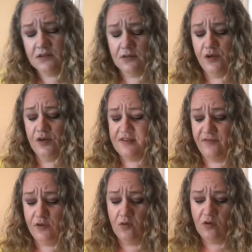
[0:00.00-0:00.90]
looks. If
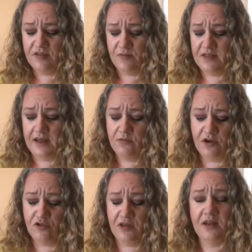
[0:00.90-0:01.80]
you're not subscribed to her
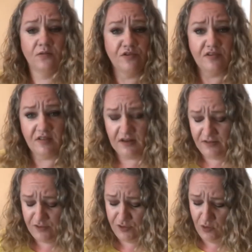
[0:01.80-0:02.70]
channel, she's another
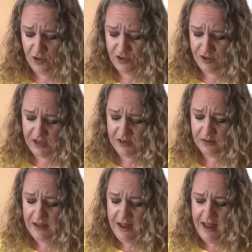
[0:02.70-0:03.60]
Scottish girl.
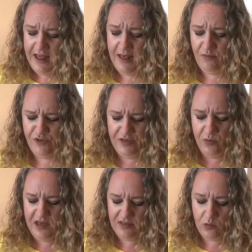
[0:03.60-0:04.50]
She's
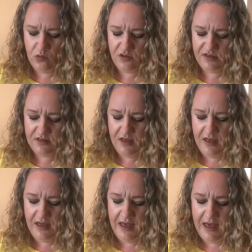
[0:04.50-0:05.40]
West Coast,
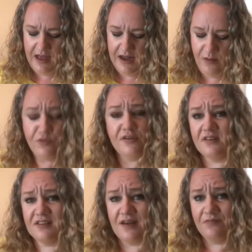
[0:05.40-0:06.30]
And she
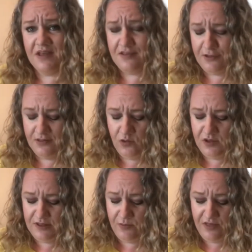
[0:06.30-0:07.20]
does amazing
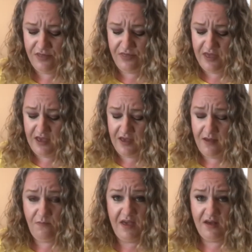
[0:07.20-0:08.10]
looks with the
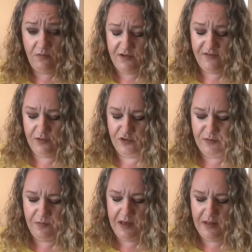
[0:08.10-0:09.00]
Makeup Revolution
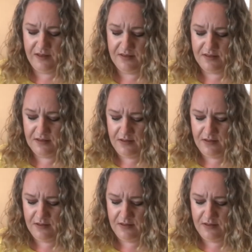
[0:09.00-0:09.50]
palettes.